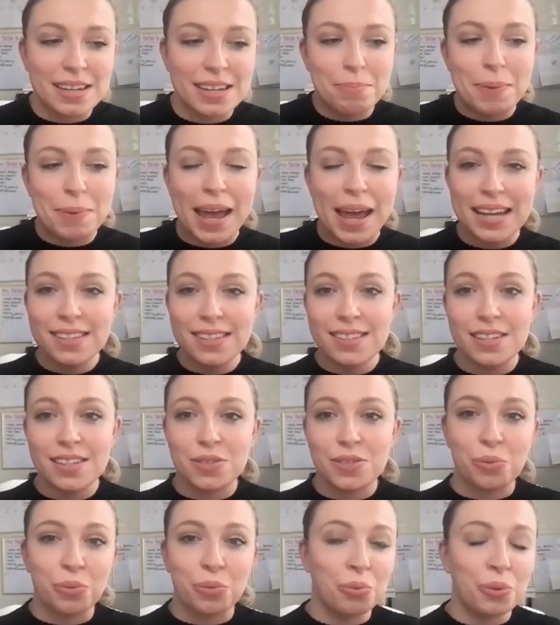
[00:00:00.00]
it paints
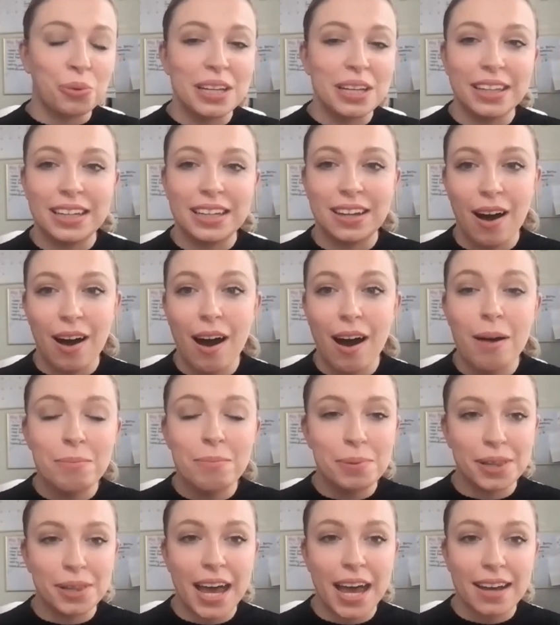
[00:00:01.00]
this really
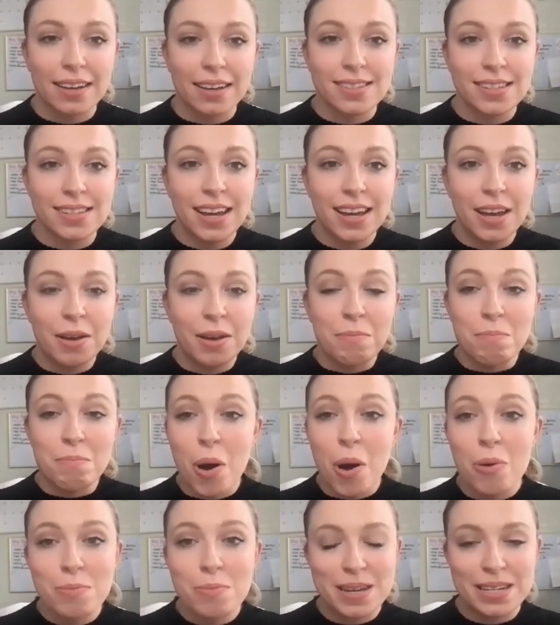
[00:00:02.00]
complex
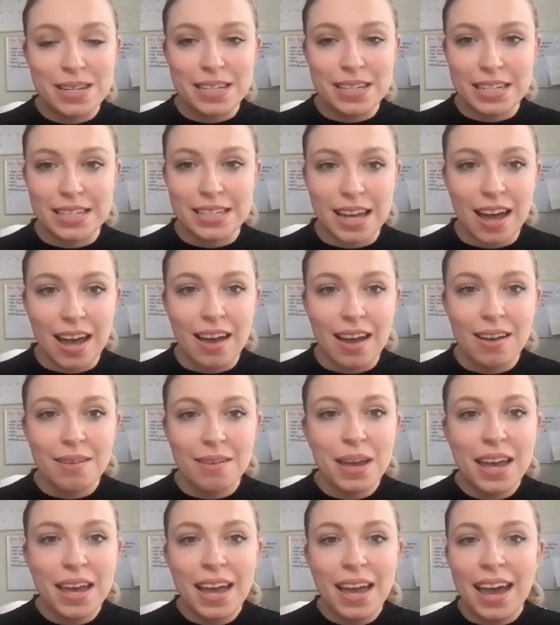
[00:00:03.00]
moment in
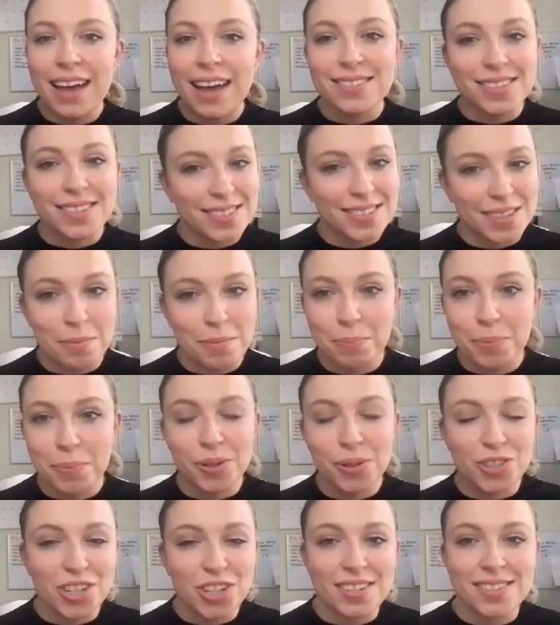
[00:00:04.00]
time as a
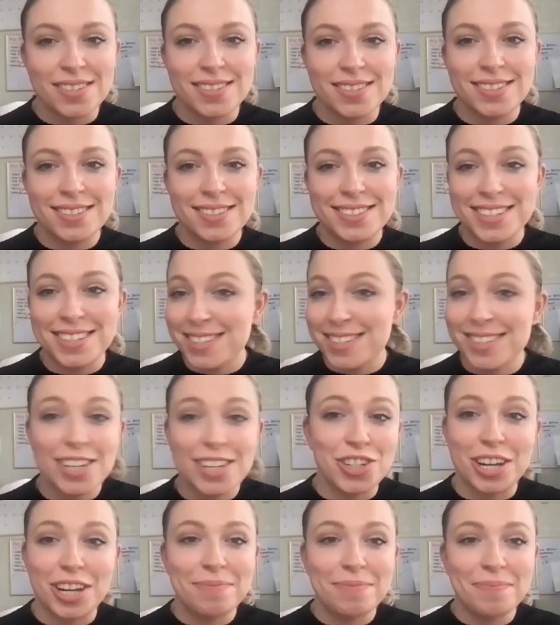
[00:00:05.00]
simple just
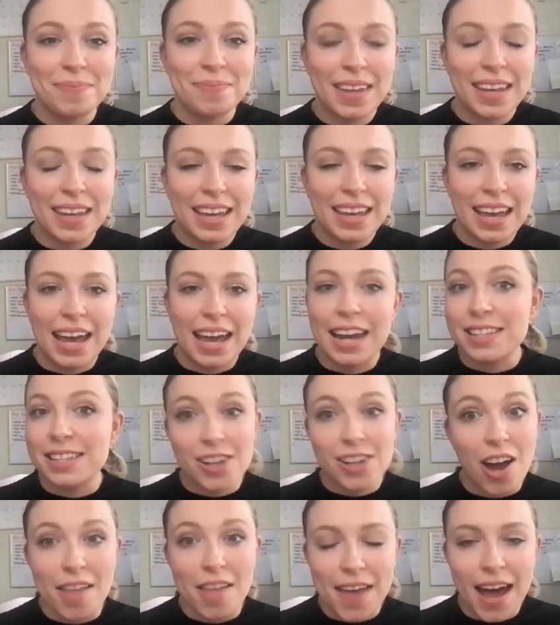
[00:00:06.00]
decision. And
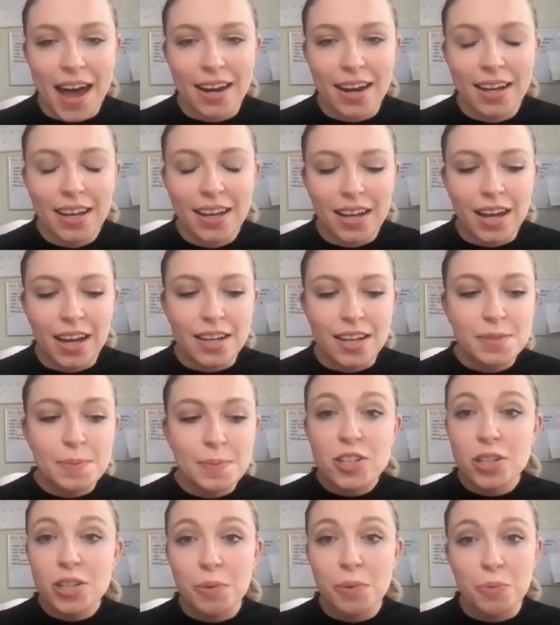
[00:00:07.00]
it's mm-hmm.
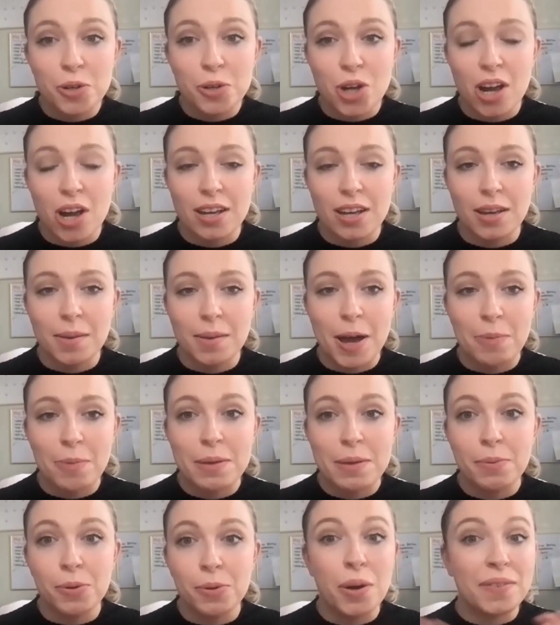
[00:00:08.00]
especially when we're talking about
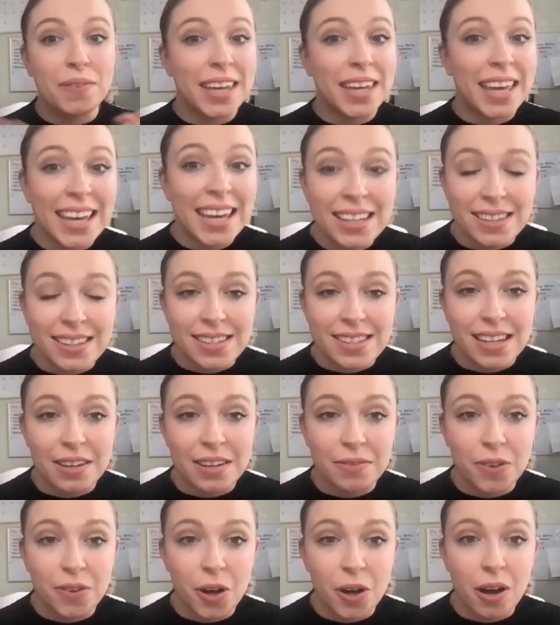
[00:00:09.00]
people who have kids
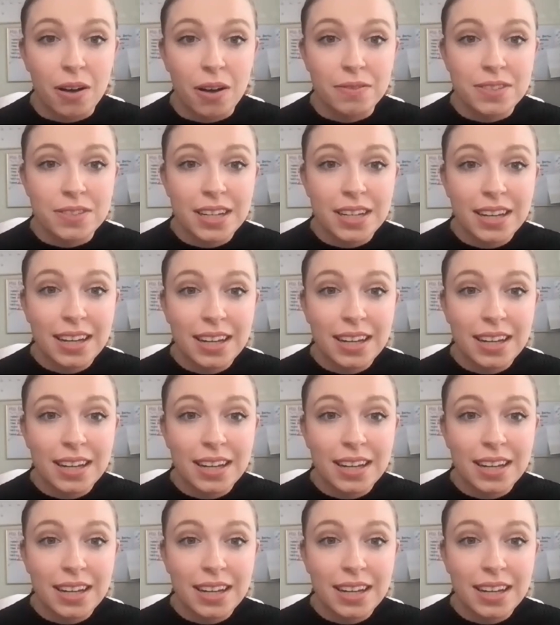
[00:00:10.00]
involved,